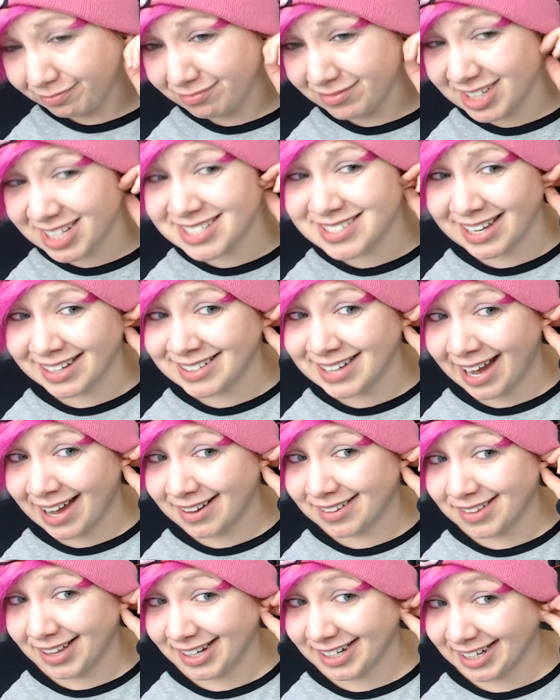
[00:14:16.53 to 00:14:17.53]
It's like 9
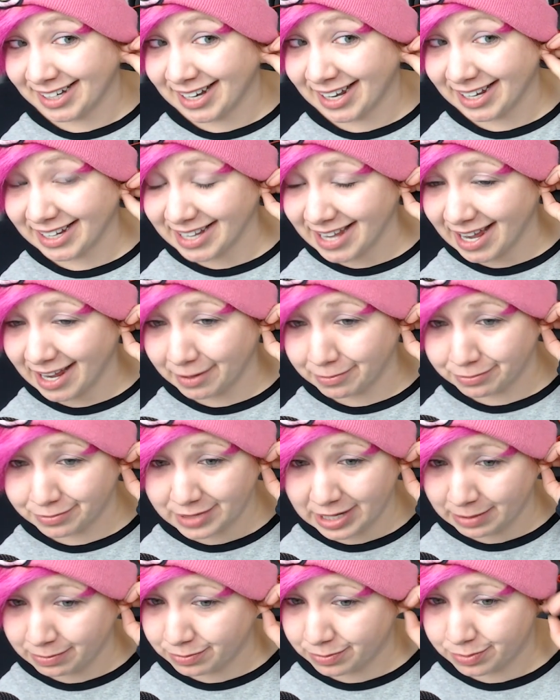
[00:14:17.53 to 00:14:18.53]
o'clock at night. Yeah,
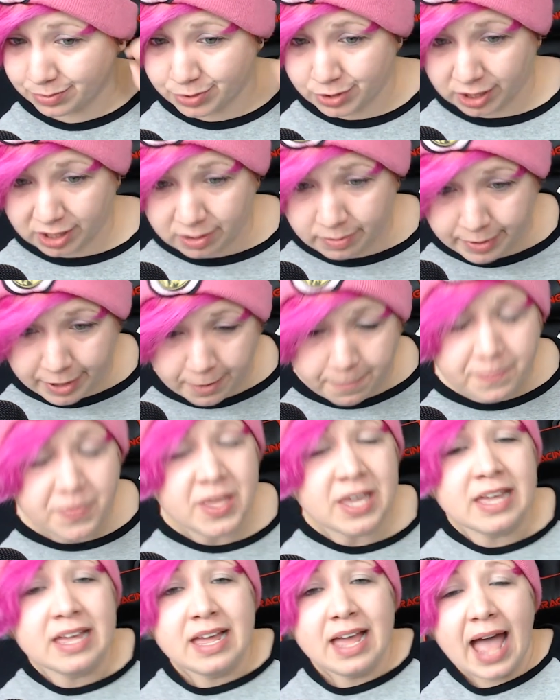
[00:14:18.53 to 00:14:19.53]
I'm drinking beer.
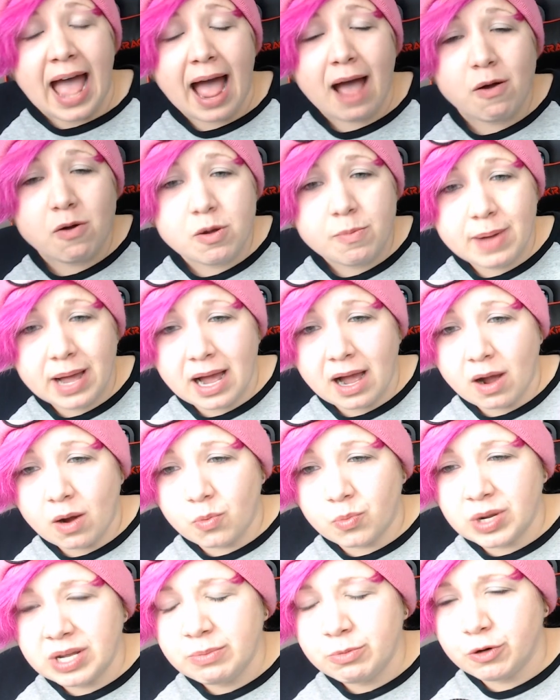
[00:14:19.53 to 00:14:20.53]
How about
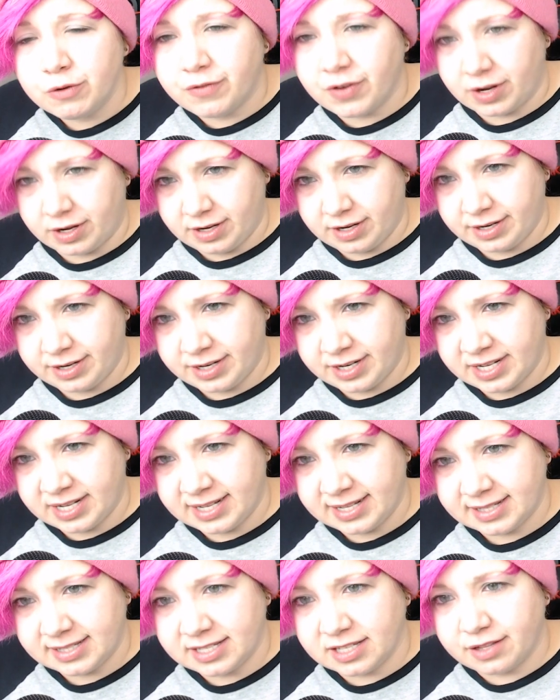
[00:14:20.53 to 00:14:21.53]
we move on
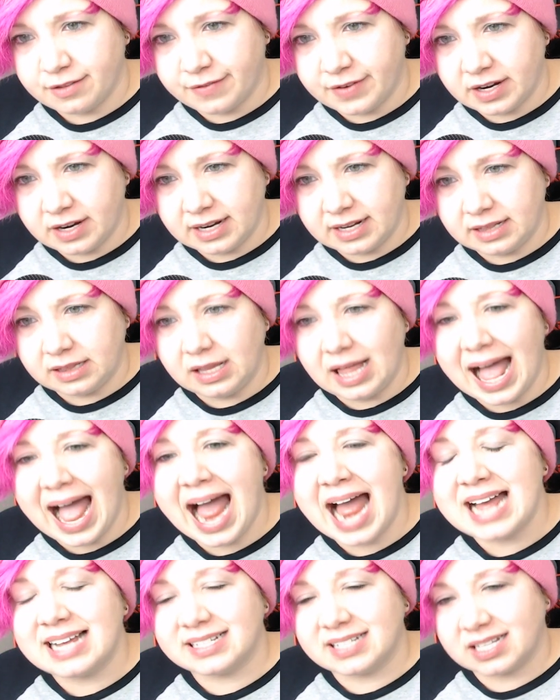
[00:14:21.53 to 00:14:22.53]
to the very
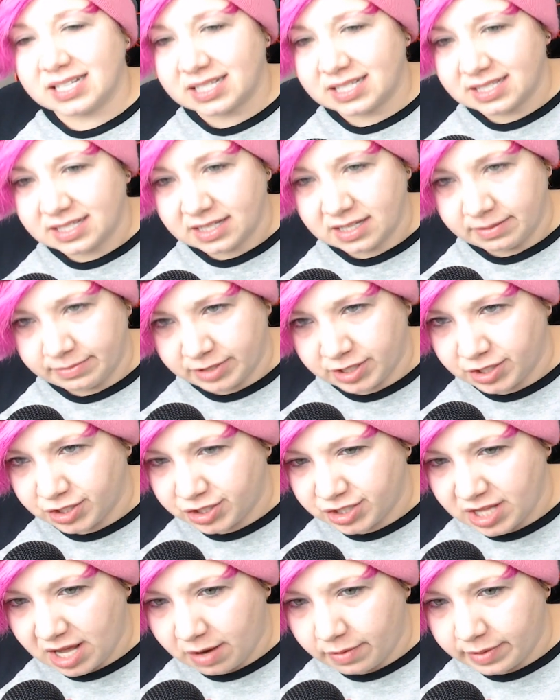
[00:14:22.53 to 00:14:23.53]
last
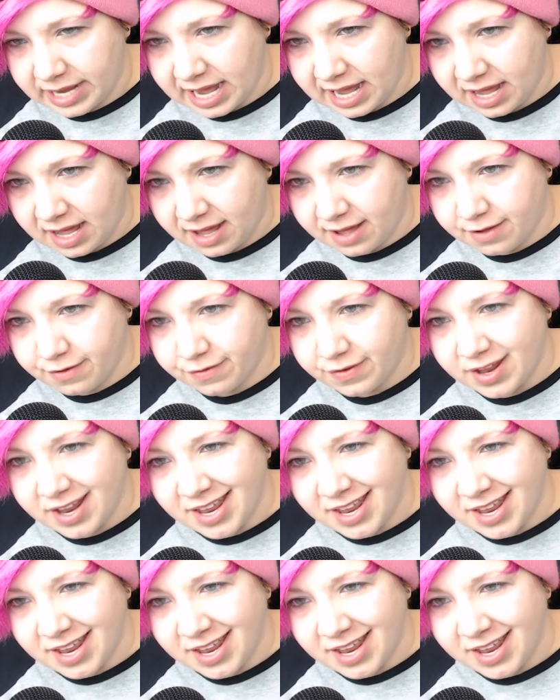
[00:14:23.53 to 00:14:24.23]
image that we have?